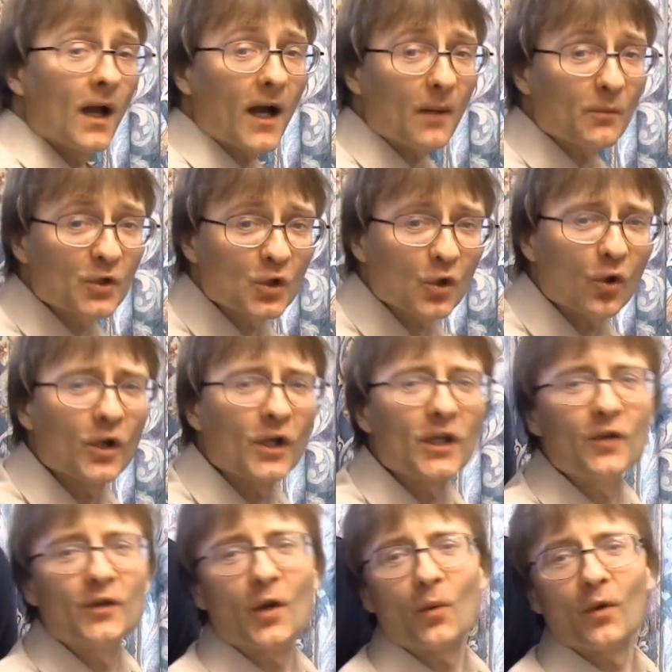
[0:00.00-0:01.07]
I'm sure
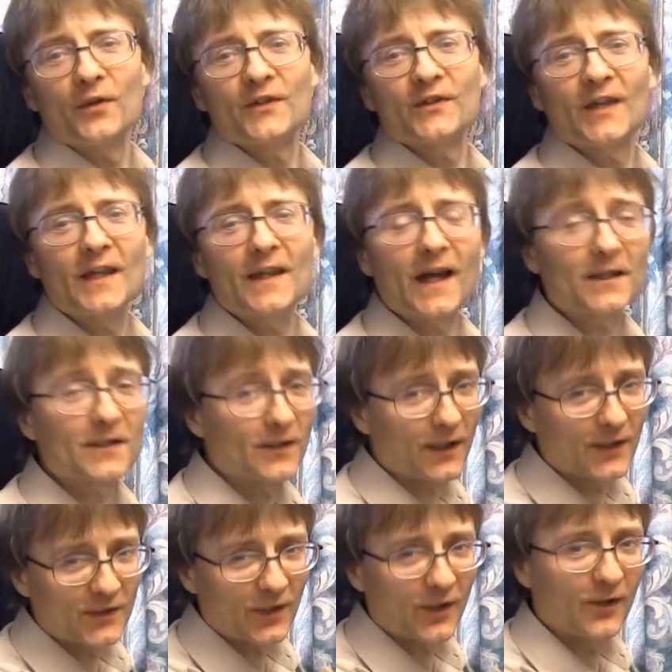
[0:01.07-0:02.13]
you don't want to see that and
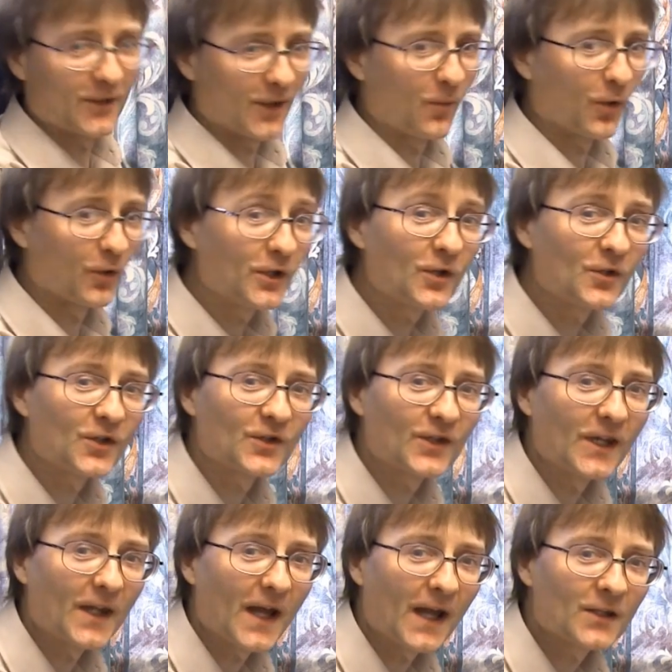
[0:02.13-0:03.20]
I certainly don't want you to
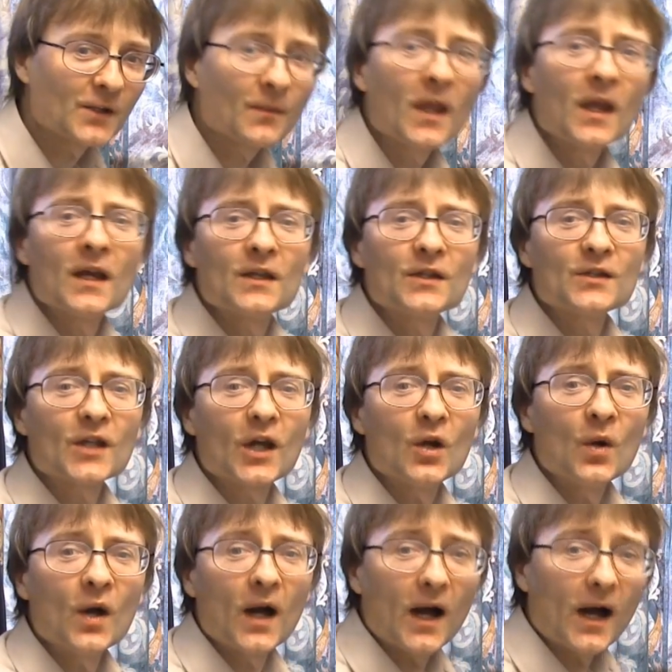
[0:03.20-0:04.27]
see that.
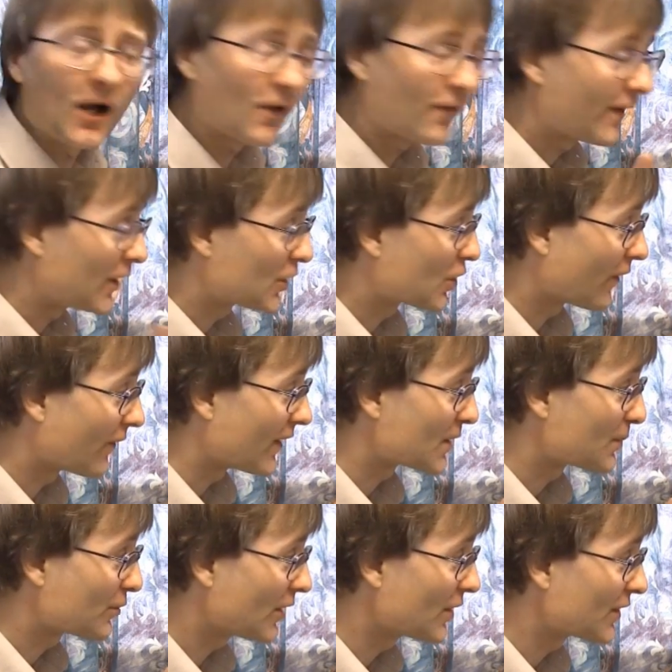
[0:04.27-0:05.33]
So I'll finish off this
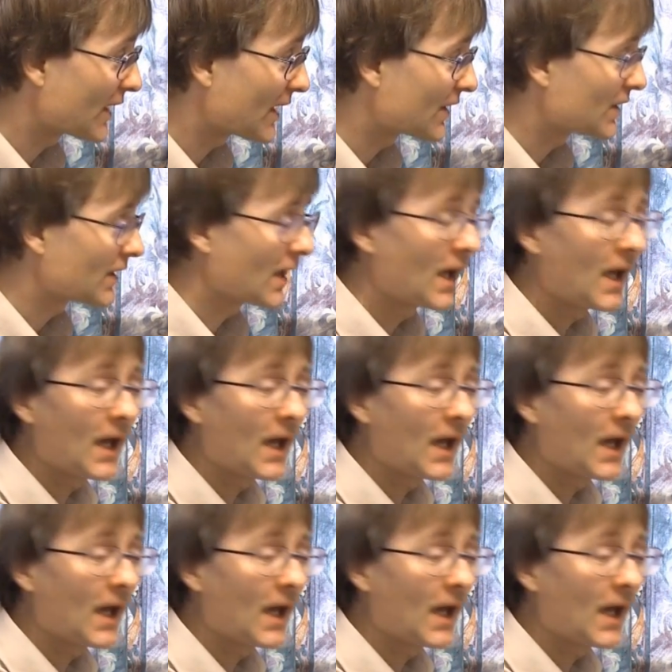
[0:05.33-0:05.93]
process